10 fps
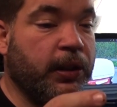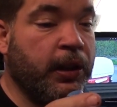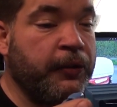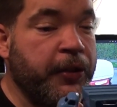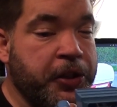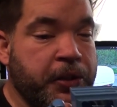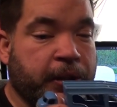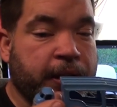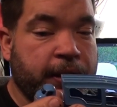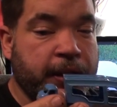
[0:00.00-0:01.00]

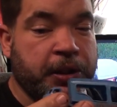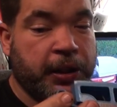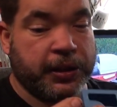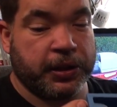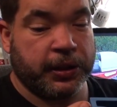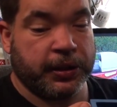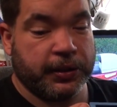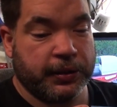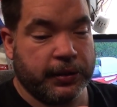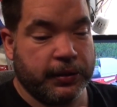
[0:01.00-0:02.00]
original condition actually
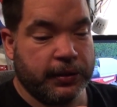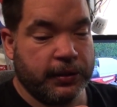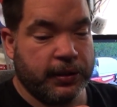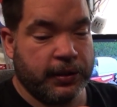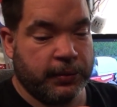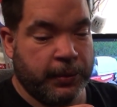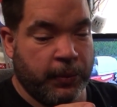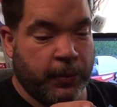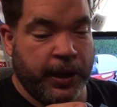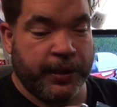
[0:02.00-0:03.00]
a little bit
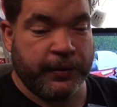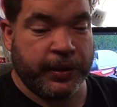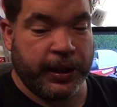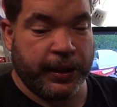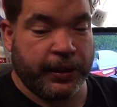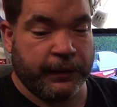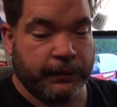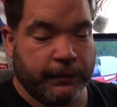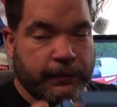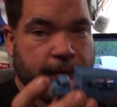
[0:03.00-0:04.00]
of wear on the uh,
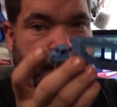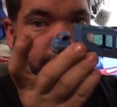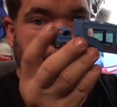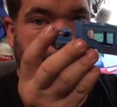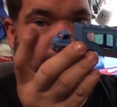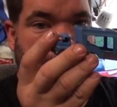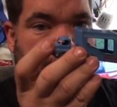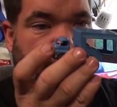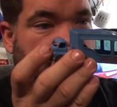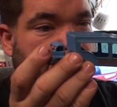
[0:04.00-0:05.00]

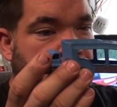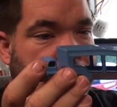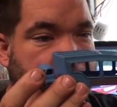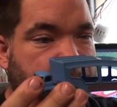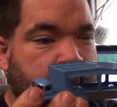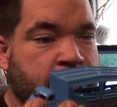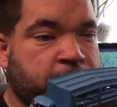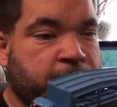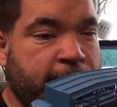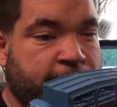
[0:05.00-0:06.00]
cab bit but the
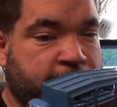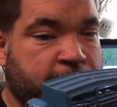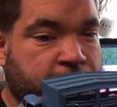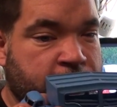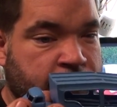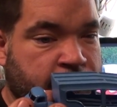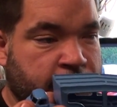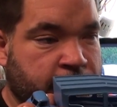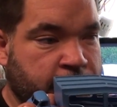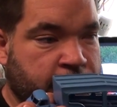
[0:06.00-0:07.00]
trailer itself is in
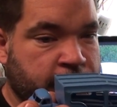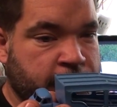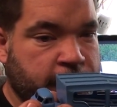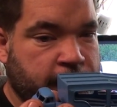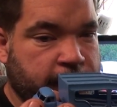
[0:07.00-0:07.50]
very good condition